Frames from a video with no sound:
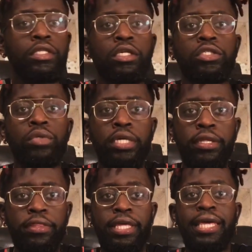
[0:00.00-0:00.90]
So
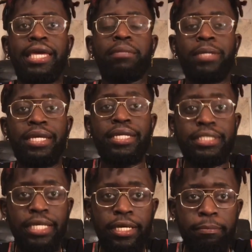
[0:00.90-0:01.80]
Lilith, in the beginning of
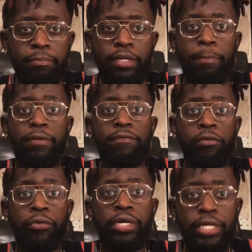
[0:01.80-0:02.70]
time,
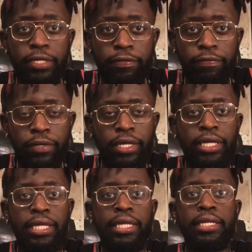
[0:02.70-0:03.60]
before Eve,
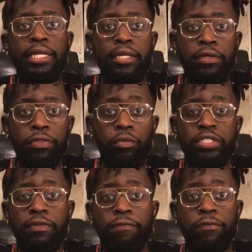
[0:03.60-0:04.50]
Lilith was
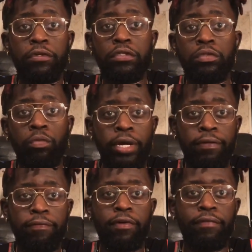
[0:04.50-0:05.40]
the first
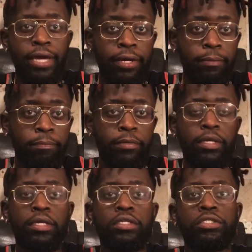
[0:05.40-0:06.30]
wife of Adam.
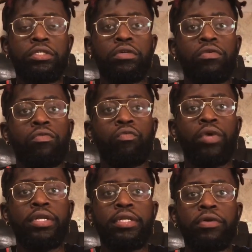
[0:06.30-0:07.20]
So
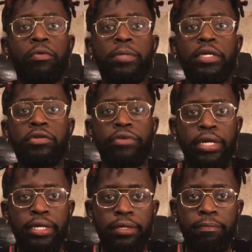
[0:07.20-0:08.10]
when they were being
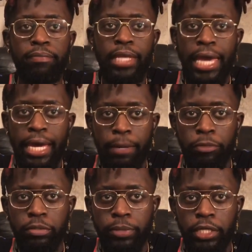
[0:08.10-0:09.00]
created, Adam
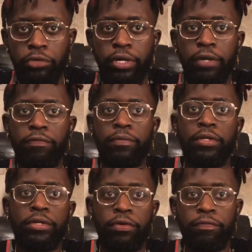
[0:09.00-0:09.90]
was being created from the
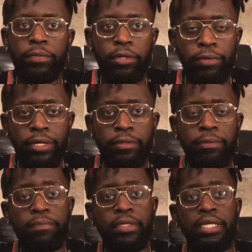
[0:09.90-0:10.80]
dirt, from the ground.
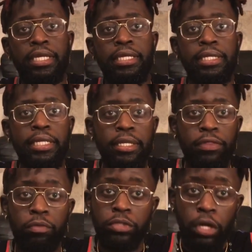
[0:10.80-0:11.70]
Lilith
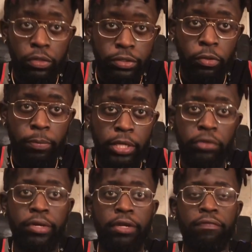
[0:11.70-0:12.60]
was also being
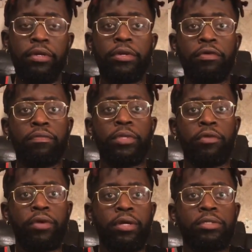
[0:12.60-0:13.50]
created from the dirt, from the
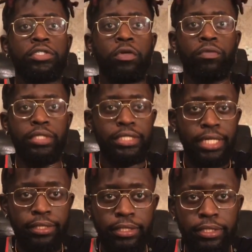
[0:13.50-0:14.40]
ground. So in this
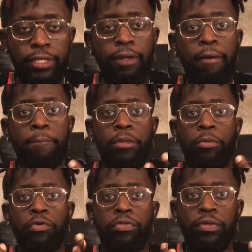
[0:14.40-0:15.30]
sense, they're
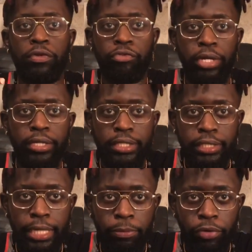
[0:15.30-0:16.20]
both created the
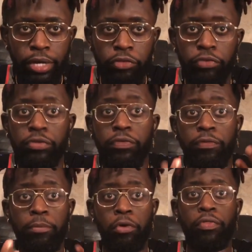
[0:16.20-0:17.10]
same way, so they're
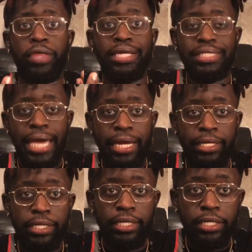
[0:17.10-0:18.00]
both
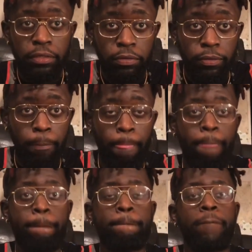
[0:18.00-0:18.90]
exactly equal.
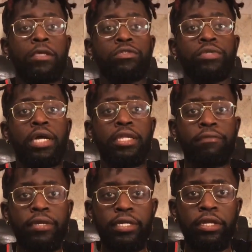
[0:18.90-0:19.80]
So now
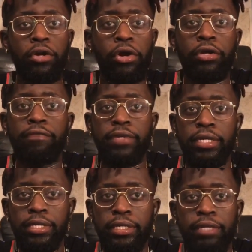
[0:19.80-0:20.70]
living in the Garden of
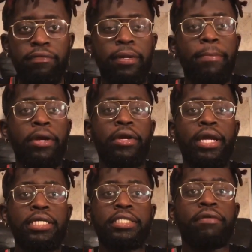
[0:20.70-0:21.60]
Eden, living in
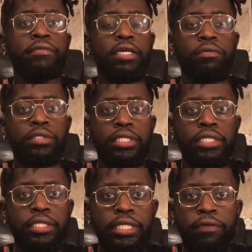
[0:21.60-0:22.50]
paradise, everything was
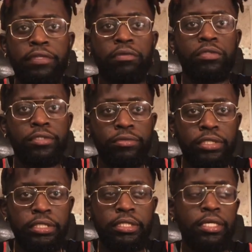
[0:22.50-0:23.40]
good, everything was
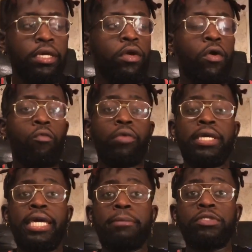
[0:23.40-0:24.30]
Gucci. When it
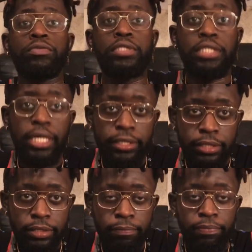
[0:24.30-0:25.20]
came to
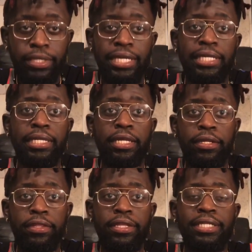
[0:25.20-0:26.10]
sex,
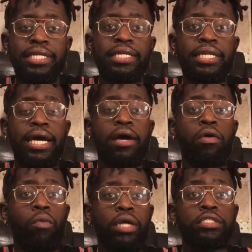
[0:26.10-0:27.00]
Lilith did not
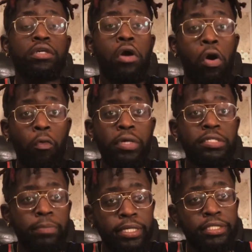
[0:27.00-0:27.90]
want to always
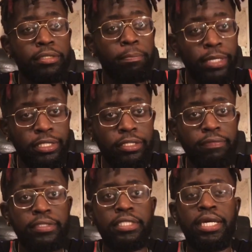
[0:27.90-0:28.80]
be
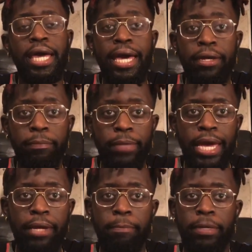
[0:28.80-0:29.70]
submissive to Adam.
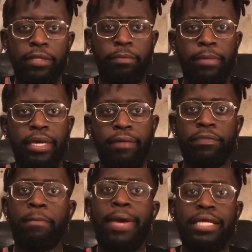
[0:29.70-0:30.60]
Adam being the man, the
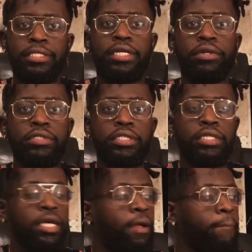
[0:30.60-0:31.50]
masculine energy,
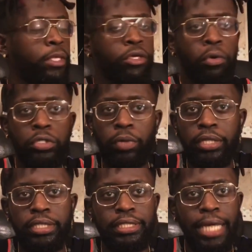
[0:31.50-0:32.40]
he always wanted
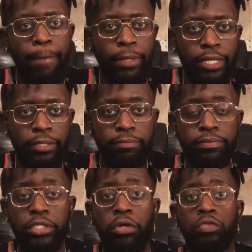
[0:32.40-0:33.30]
to dominate.
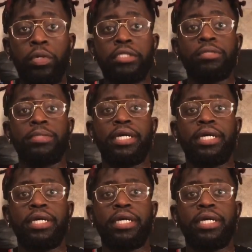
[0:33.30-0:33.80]
He always wanted to be on